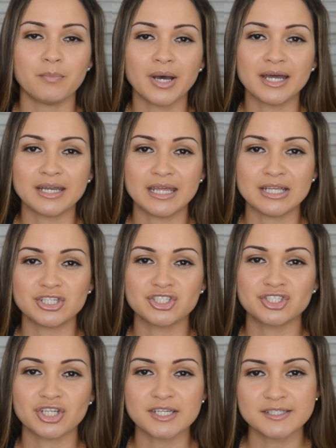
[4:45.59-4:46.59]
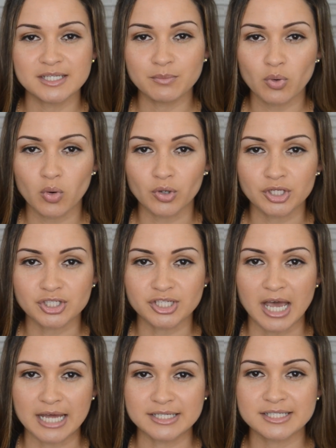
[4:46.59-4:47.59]
but it's just important
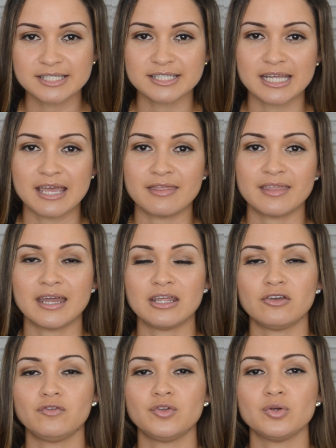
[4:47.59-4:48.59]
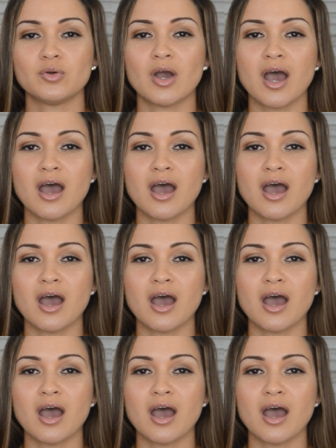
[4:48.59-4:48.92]
to understand that if you